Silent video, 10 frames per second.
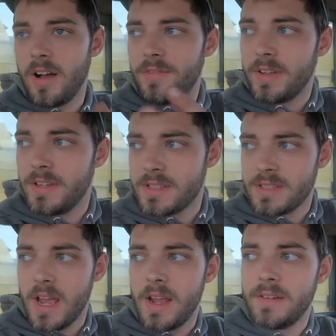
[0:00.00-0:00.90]
off on this
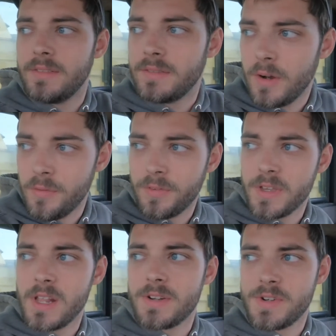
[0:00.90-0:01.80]
side,
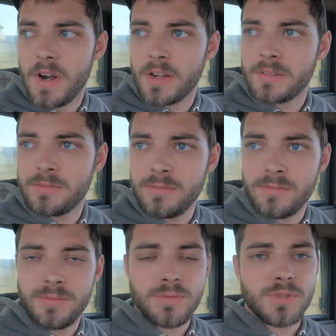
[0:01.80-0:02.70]
hopefully get a truck
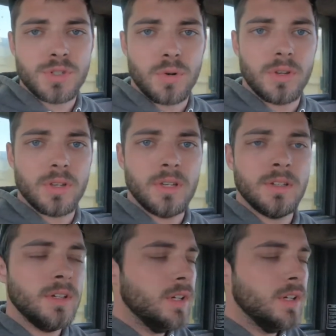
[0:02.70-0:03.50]
shortly.